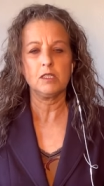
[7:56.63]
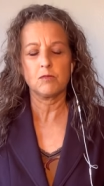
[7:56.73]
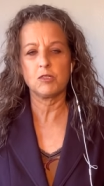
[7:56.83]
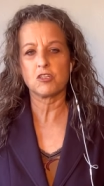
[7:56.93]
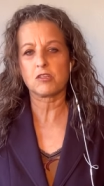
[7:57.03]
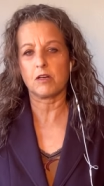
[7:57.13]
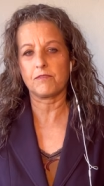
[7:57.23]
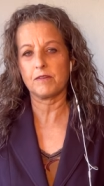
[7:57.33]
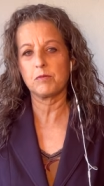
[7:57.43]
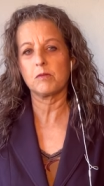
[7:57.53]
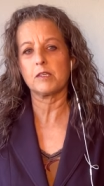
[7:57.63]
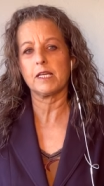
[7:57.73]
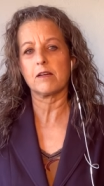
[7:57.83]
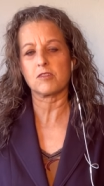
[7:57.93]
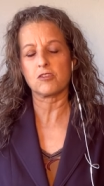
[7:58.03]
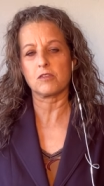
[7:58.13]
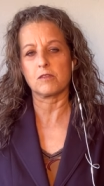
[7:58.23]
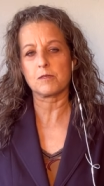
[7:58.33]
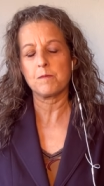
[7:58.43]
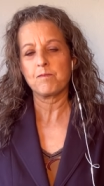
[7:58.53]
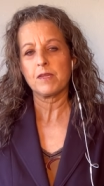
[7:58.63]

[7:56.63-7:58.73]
We just got February housing starts.